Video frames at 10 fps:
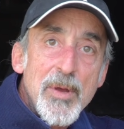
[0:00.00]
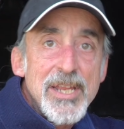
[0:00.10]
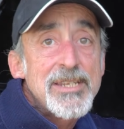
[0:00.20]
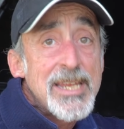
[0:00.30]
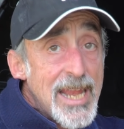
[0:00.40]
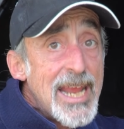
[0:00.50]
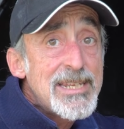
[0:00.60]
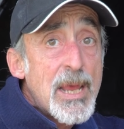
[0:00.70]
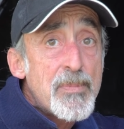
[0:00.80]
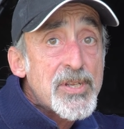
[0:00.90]
and in
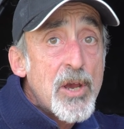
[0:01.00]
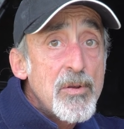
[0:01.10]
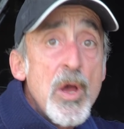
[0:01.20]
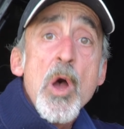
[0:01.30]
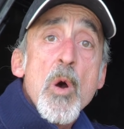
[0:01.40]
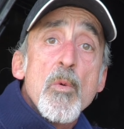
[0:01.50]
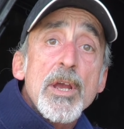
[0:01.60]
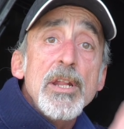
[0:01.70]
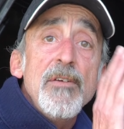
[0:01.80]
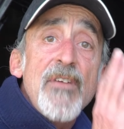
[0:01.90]
today's episode we're
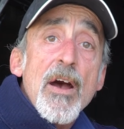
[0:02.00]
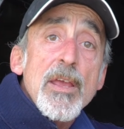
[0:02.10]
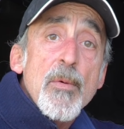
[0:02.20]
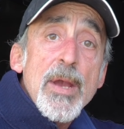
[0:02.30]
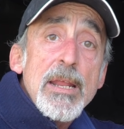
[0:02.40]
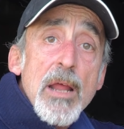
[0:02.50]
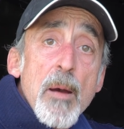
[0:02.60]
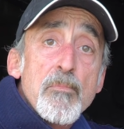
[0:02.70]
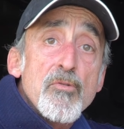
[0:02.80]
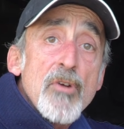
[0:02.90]
going to evaluate a
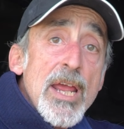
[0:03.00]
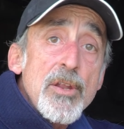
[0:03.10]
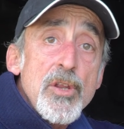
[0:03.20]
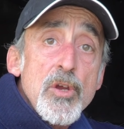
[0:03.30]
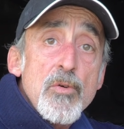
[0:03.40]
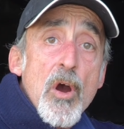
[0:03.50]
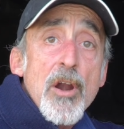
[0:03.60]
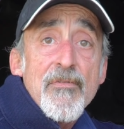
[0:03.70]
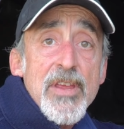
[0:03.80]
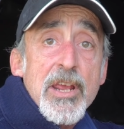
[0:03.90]
brand new
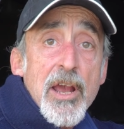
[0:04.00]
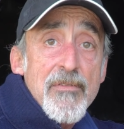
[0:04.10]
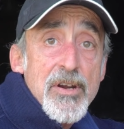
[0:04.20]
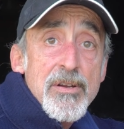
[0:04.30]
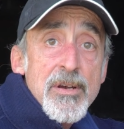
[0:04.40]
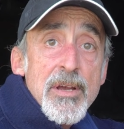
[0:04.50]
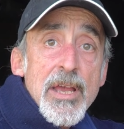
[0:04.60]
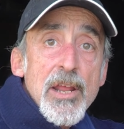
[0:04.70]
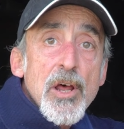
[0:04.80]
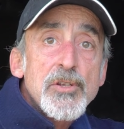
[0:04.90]
RV cover
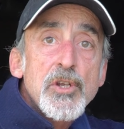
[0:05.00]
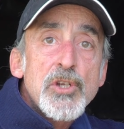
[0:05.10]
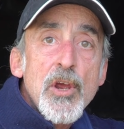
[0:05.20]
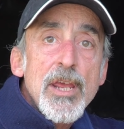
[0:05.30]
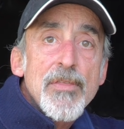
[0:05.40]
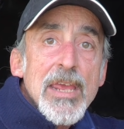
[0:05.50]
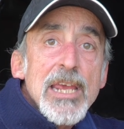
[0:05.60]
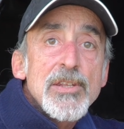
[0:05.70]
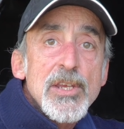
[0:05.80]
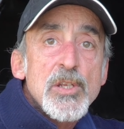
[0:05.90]
and also show you the
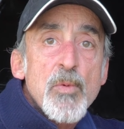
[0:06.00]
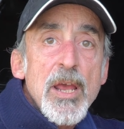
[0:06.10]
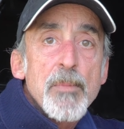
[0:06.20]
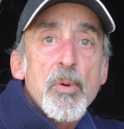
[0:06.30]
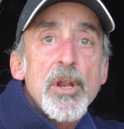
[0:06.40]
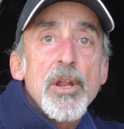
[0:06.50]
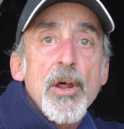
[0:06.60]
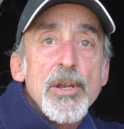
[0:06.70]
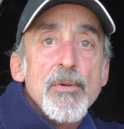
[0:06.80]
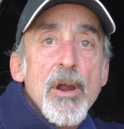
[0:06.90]
easiest way to put it
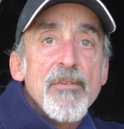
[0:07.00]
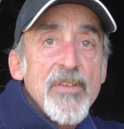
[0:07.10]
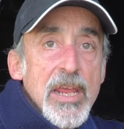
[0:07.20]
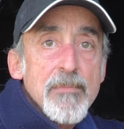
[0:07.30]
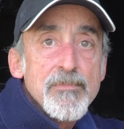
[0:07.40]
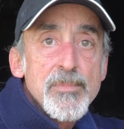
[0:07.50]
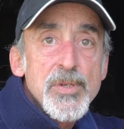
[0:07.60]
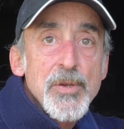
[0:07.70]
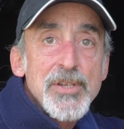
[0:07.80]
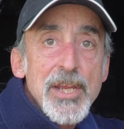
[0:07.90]
on your RV.
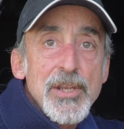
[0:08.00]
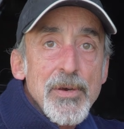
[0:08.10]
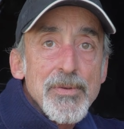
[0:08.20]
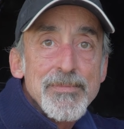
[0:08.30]
So stay tuned.